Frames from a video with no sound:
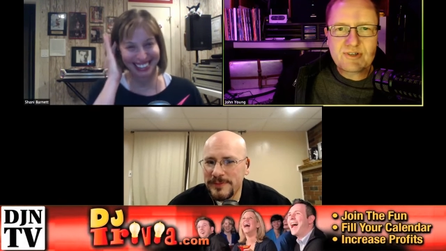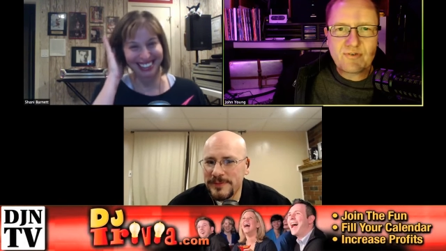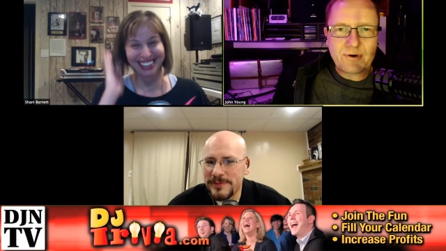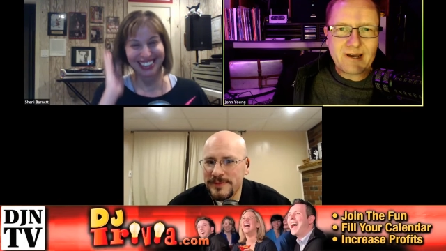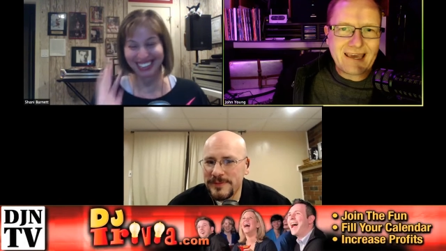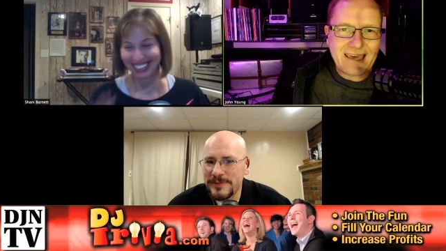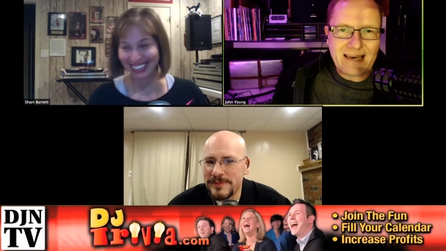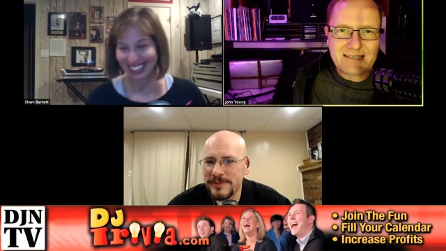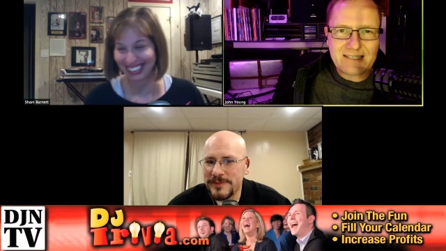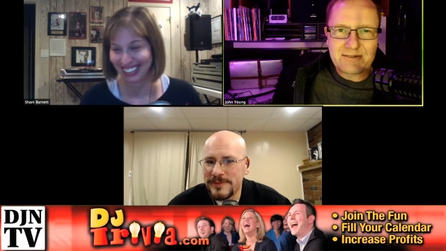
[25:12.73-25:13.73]
Speaker 1: for a
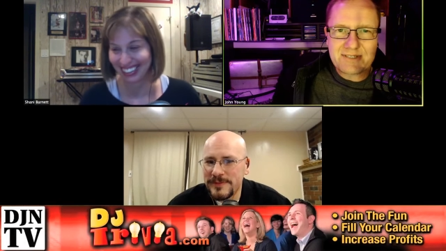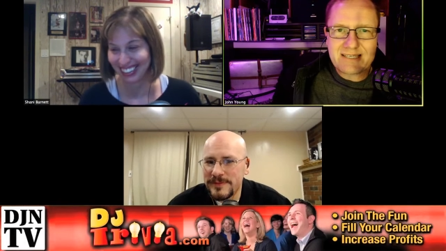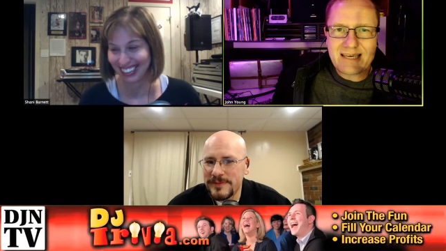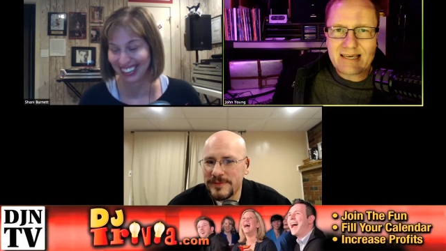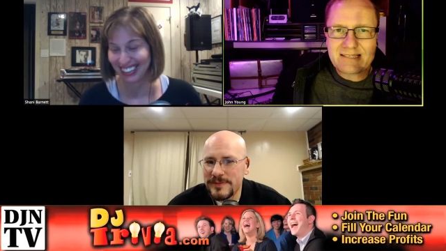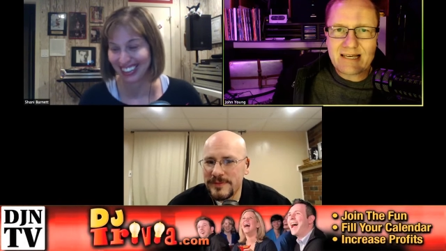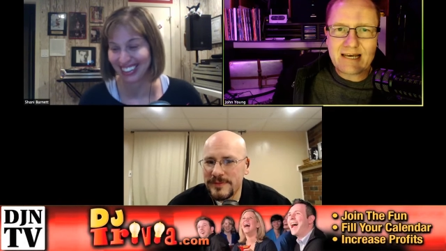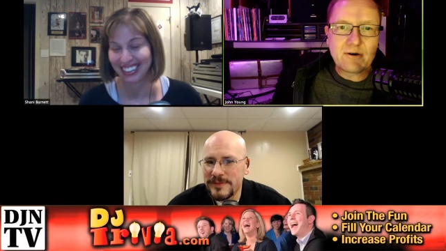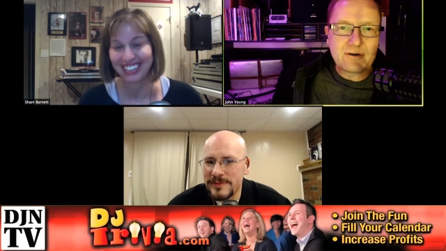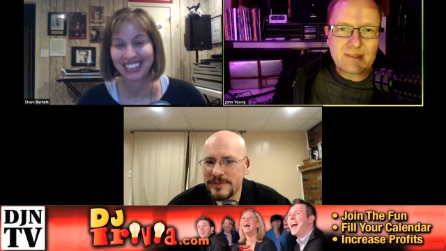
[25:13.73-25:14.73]
Casio, C A S I
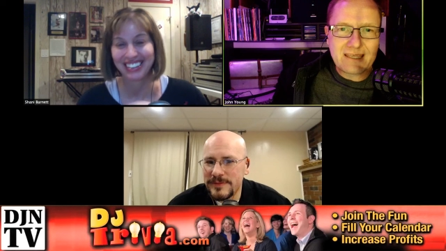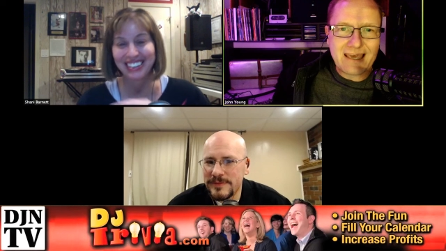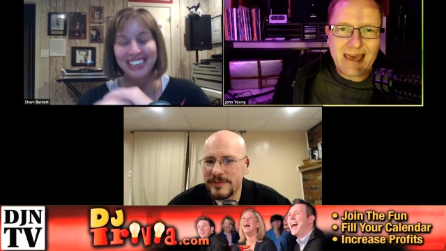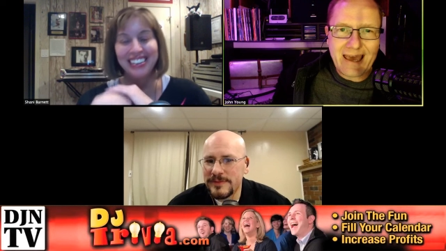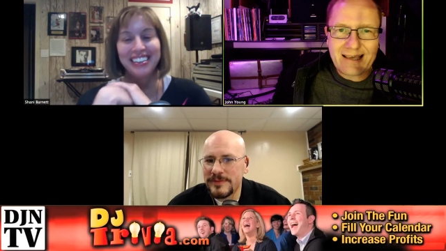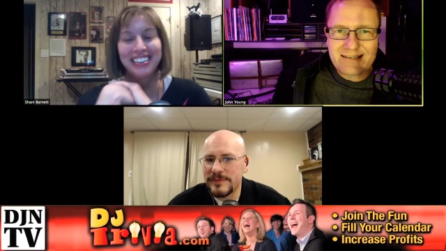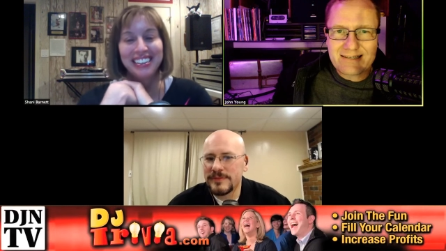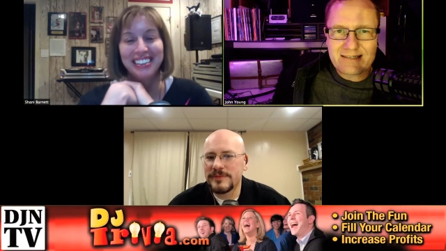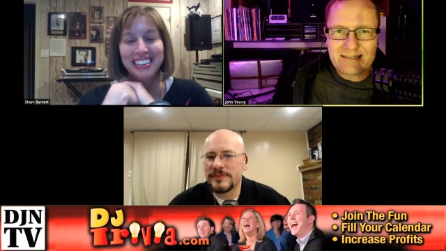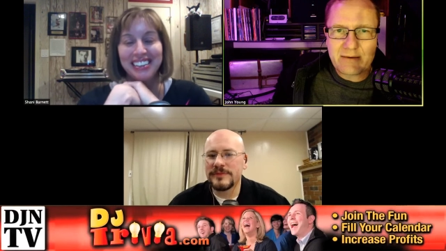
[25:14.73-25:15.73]
O, the
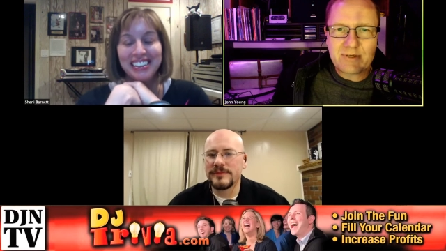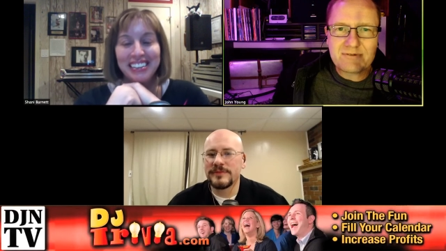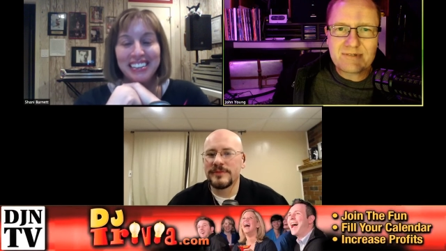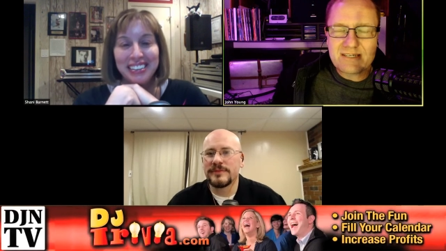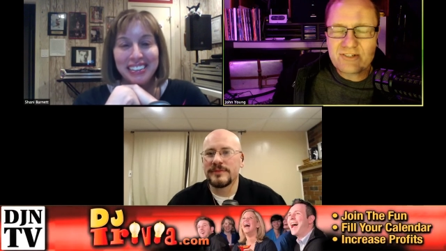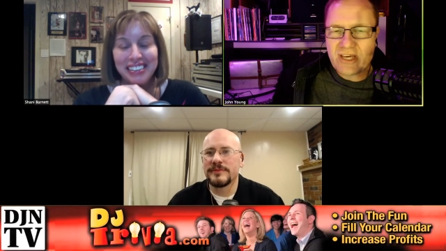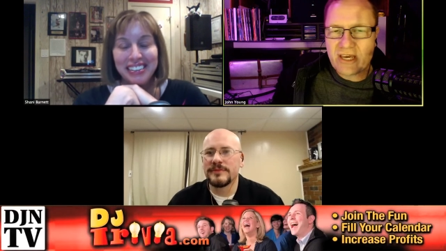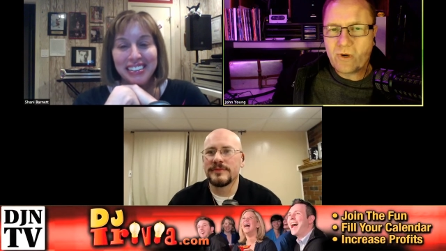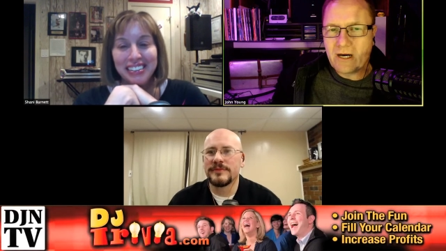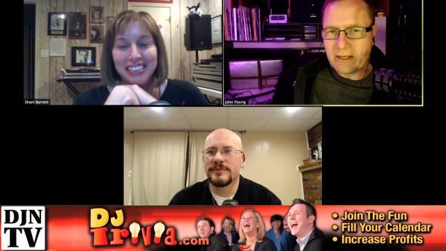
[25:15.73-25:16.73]
X W D J
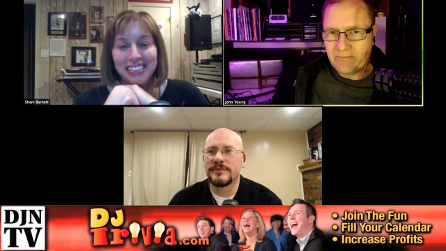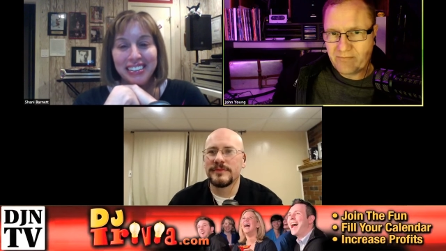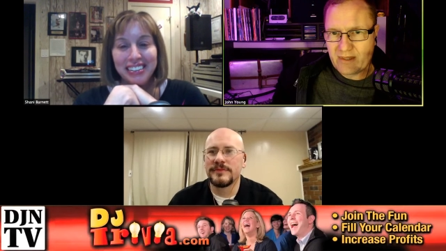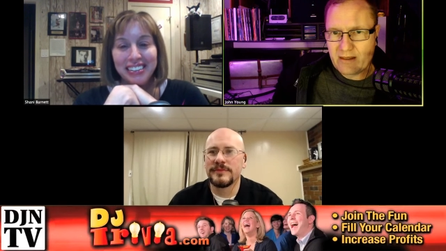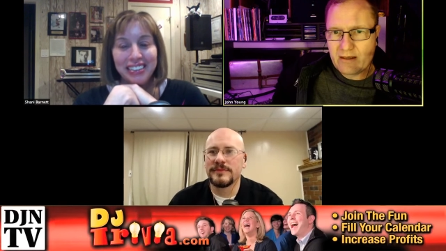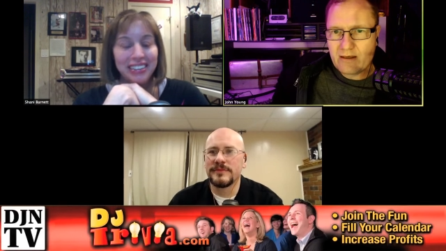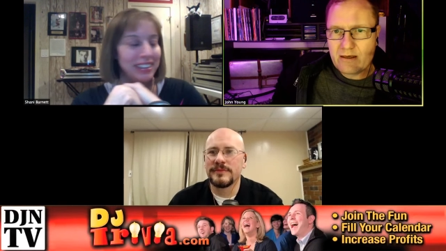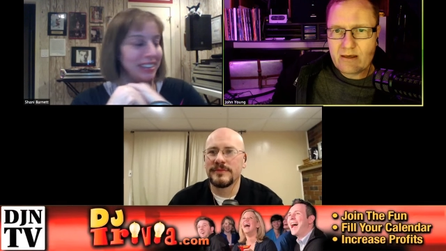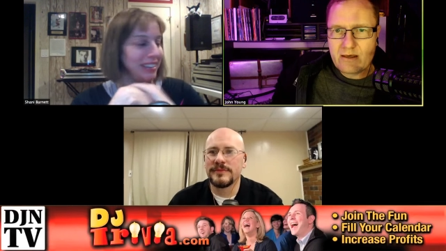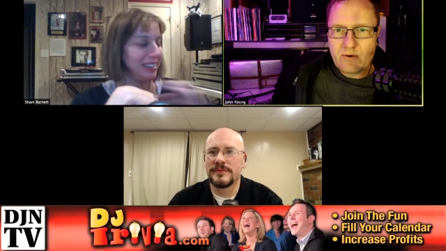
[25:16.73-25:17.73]
one.
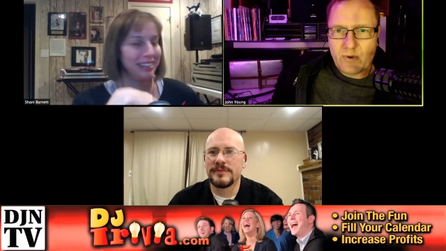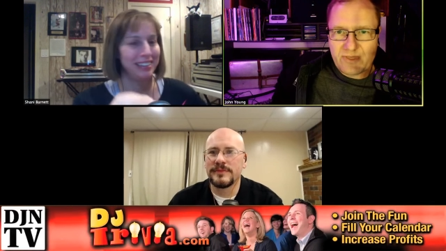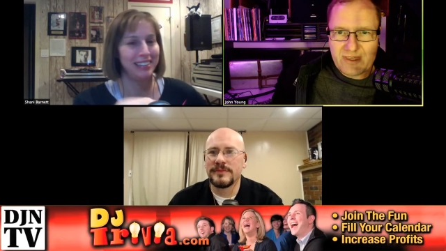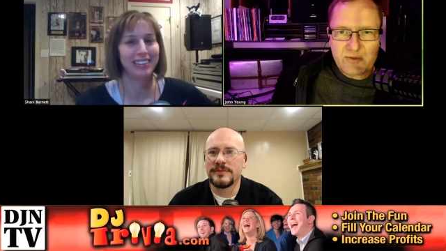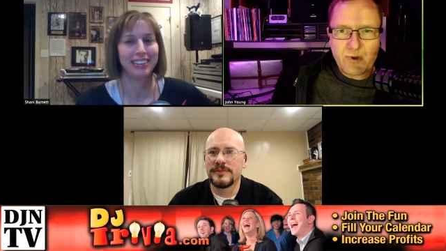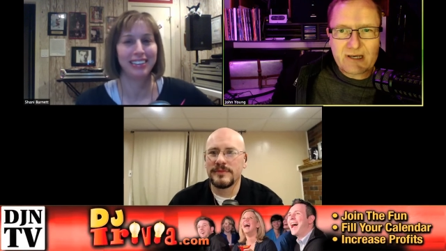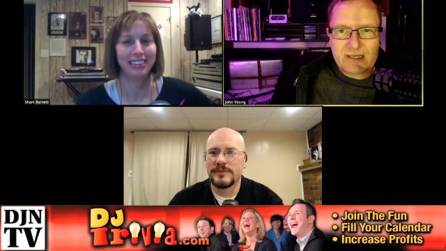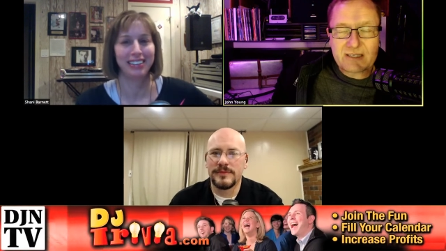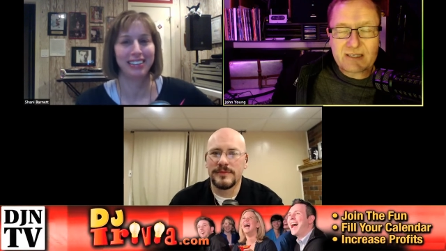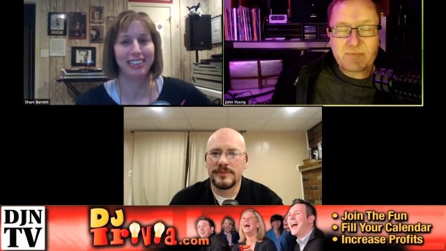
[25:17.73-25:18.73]
What this
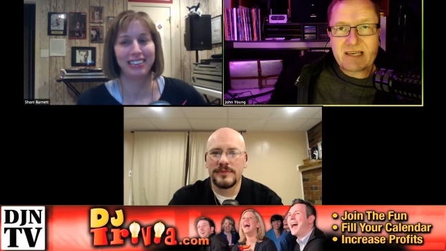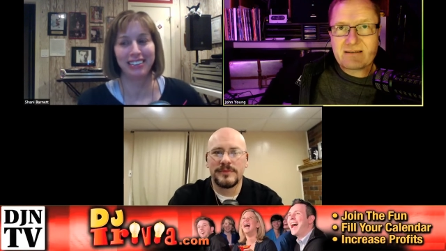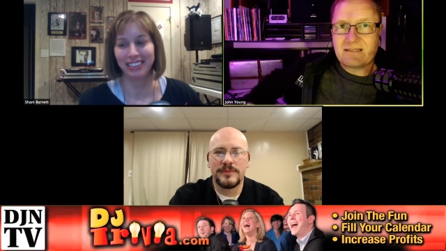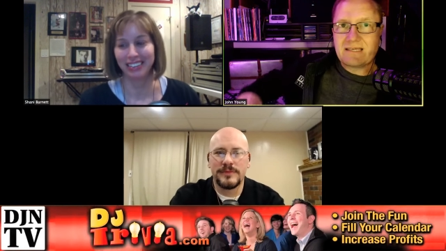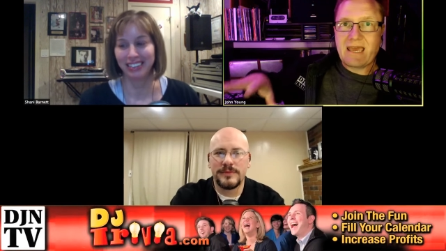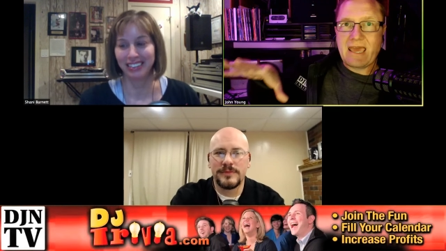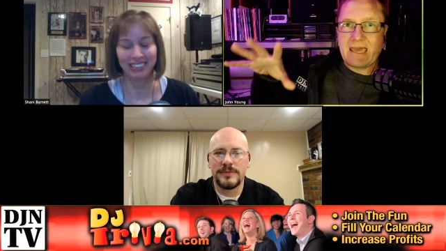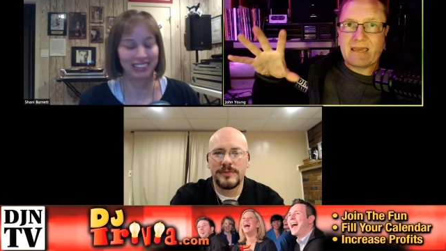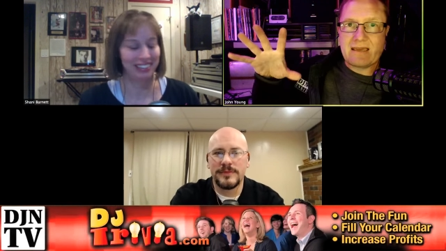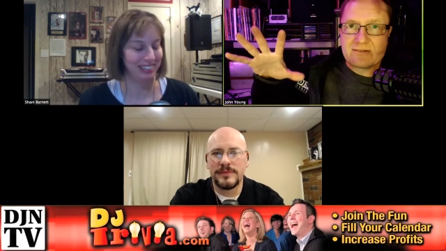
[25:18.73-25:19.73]
was is basically
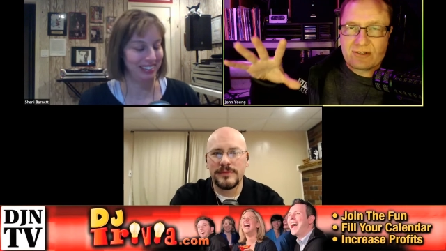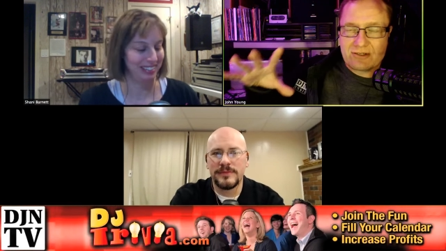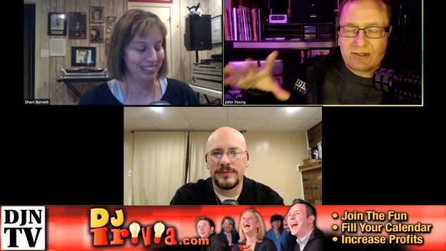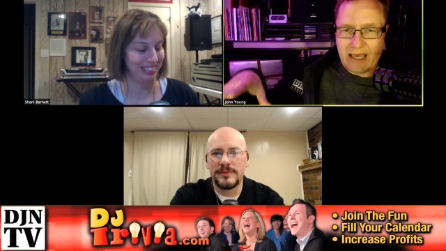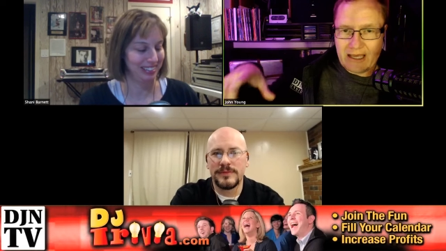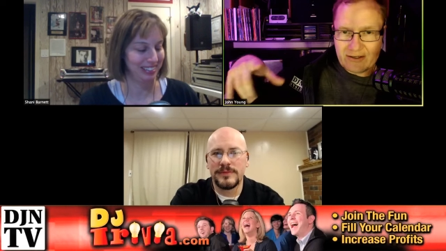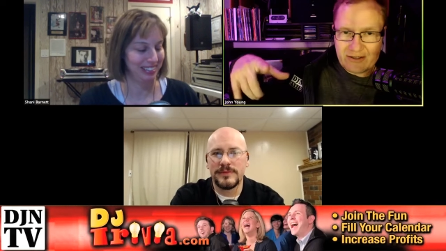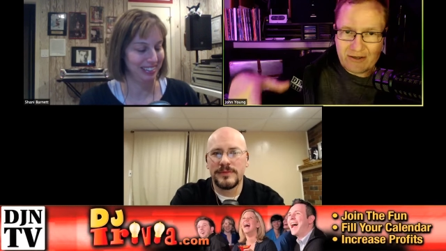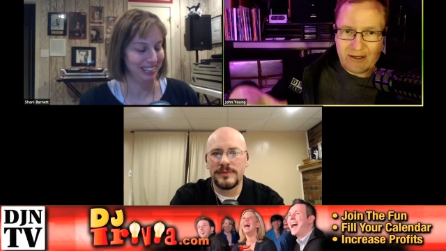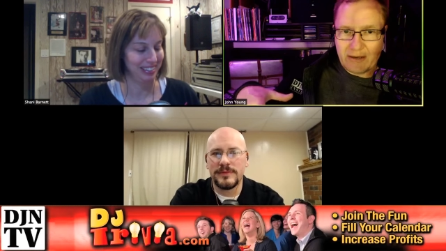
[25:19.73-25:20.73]
a, a,
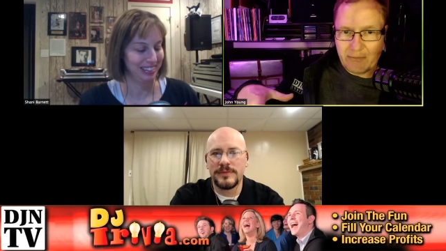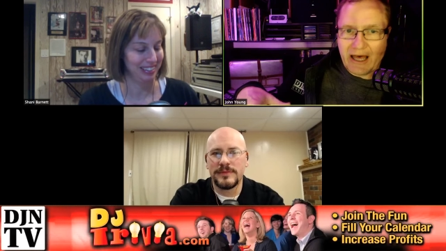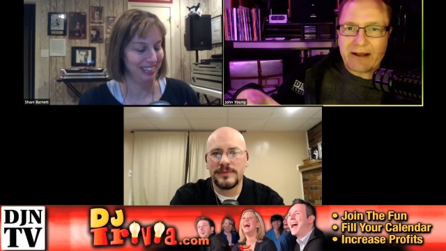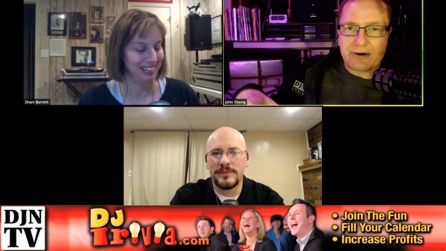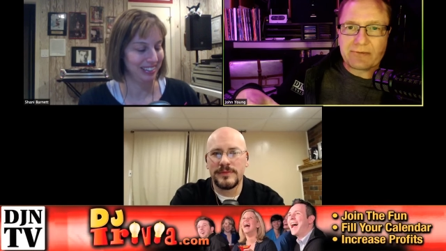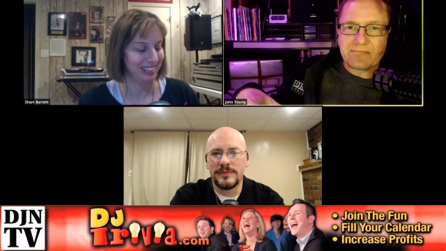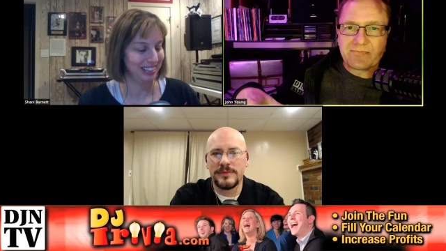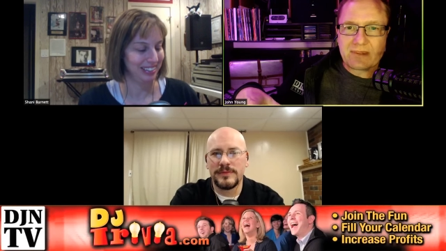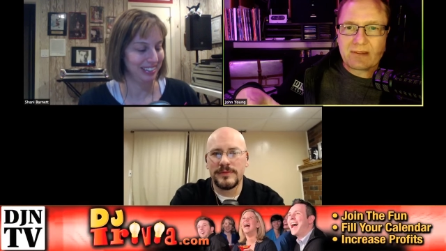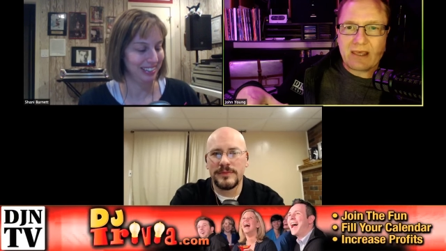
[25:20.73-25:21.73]
a platter
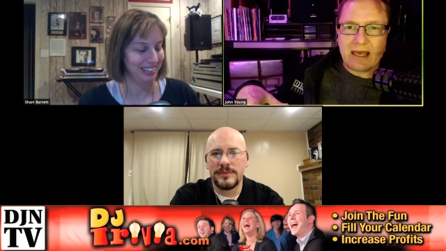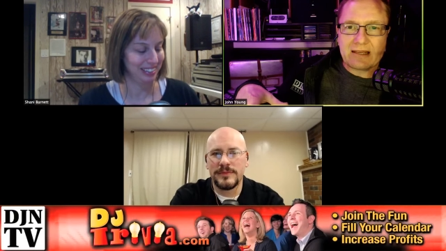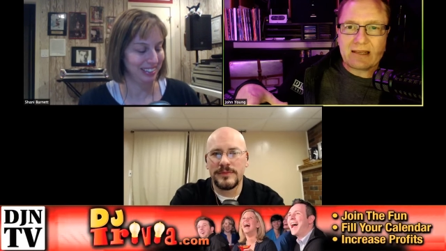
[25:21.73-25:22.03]
and a